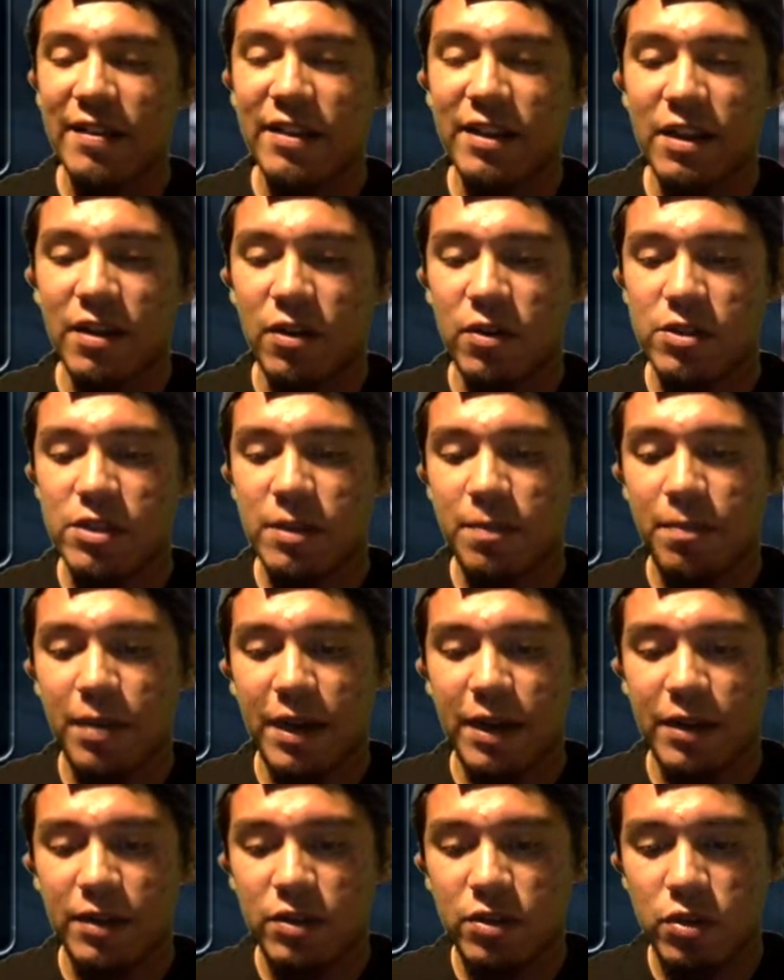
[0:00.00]
think it goes up
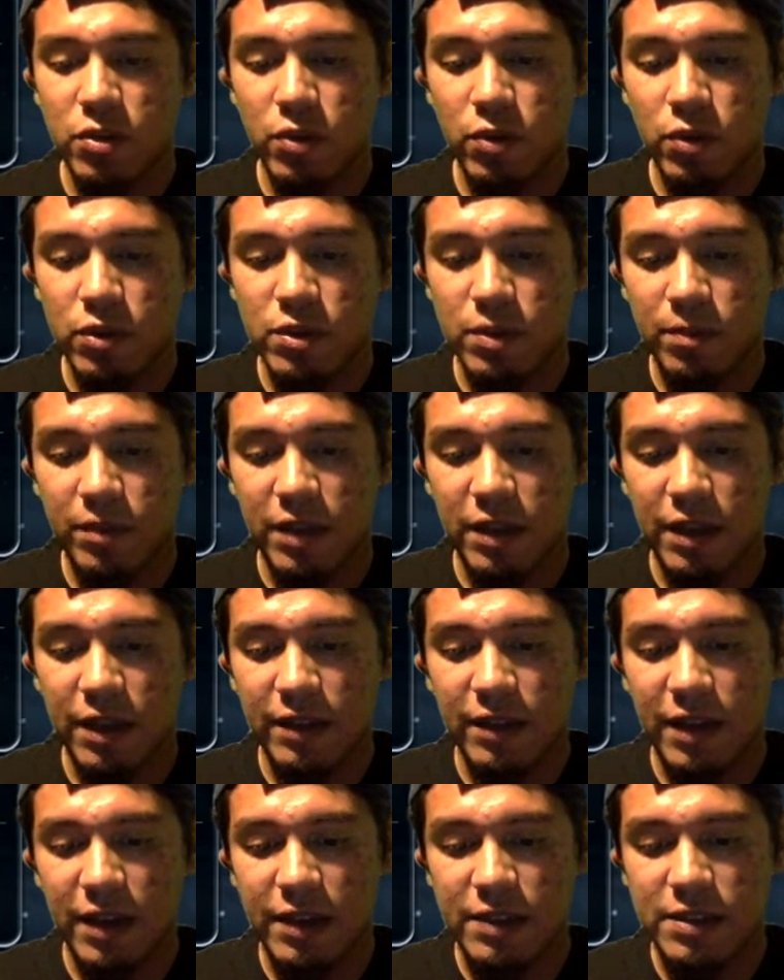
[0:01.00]
by 2 or something
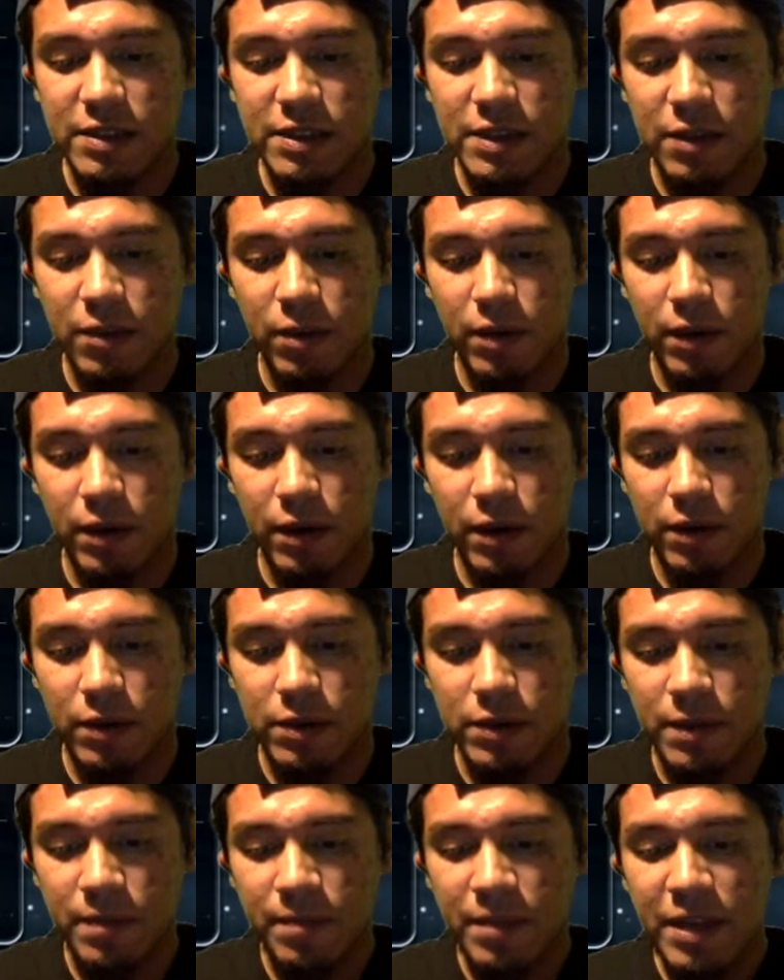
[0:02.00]
like that. Let's see where it
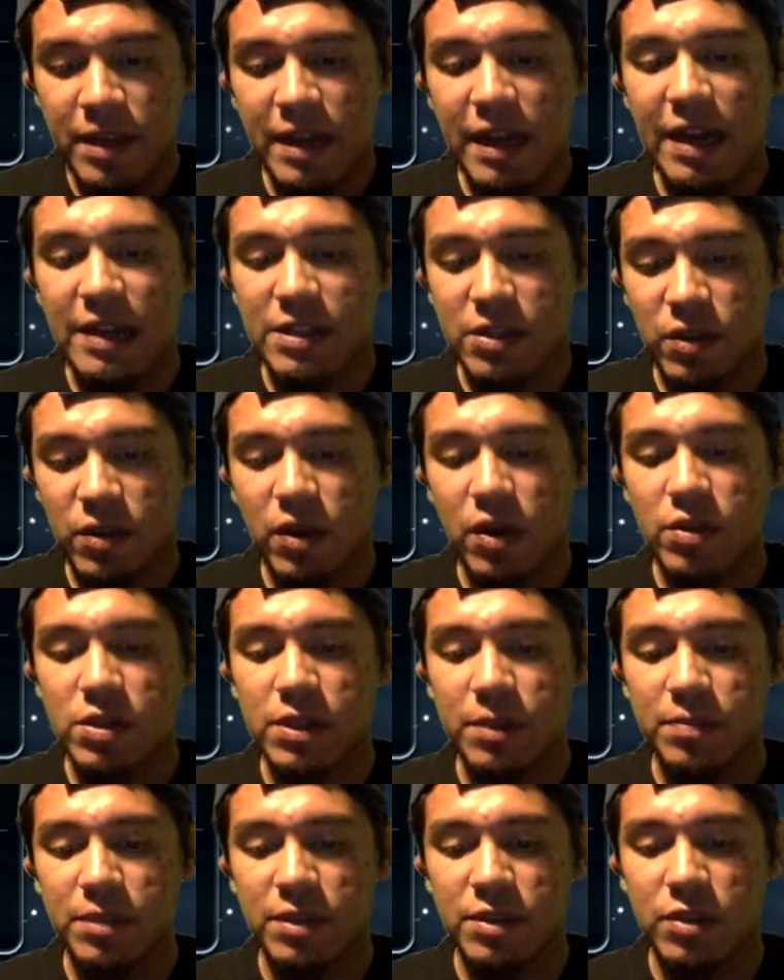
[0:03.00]
goes. Yeah, so it goes
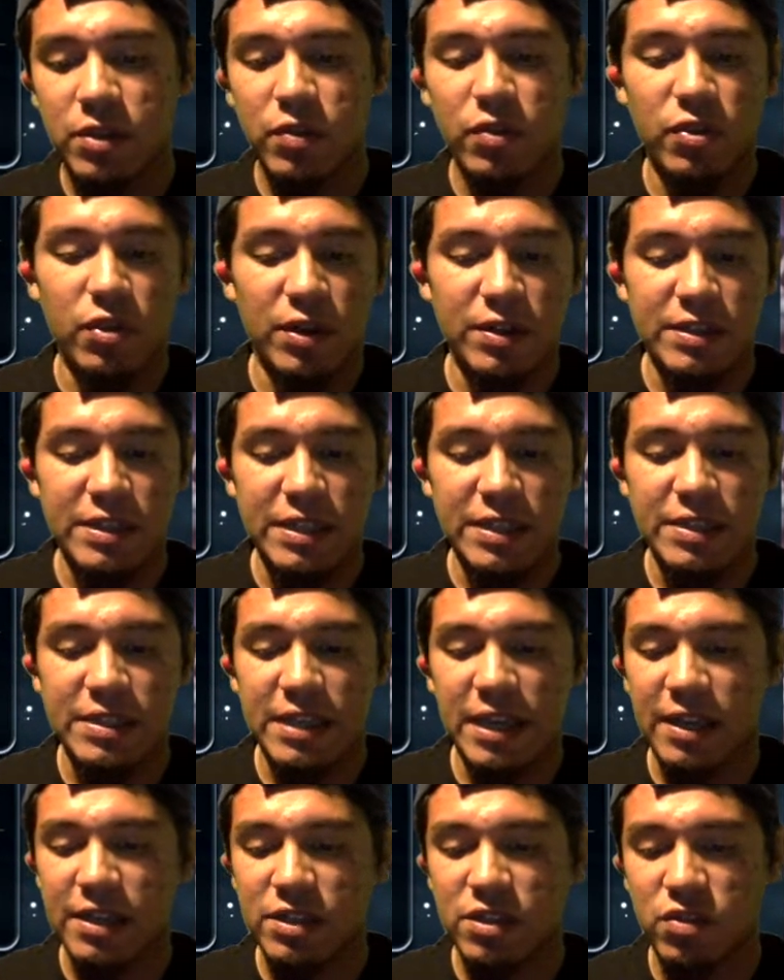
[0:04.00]
up to 13
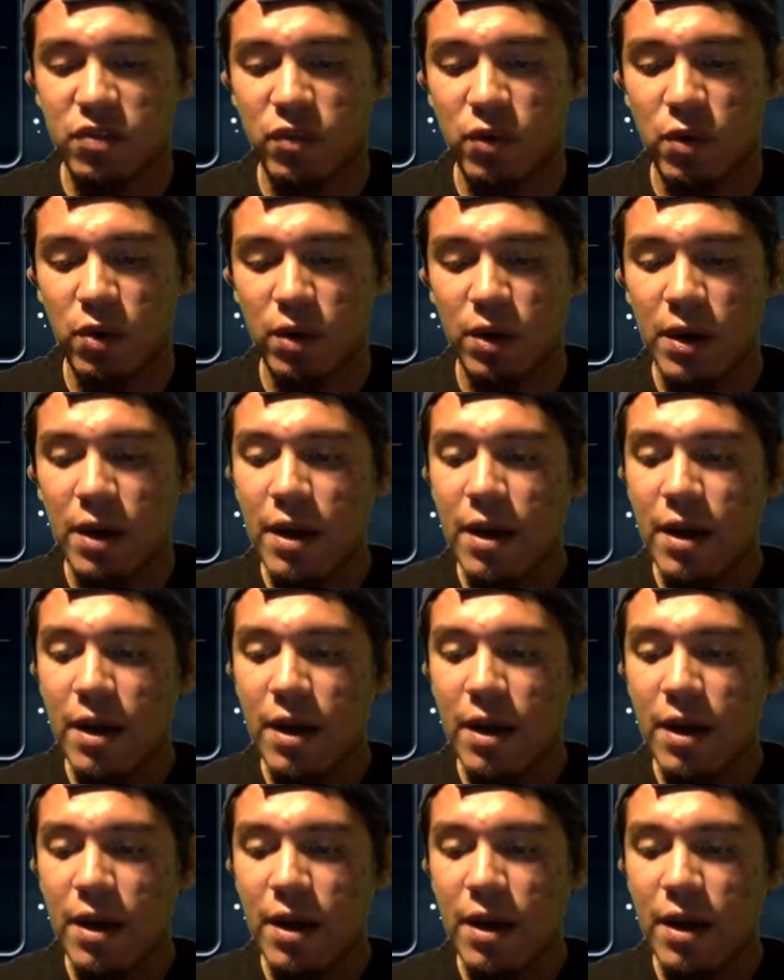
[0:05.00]
seconds for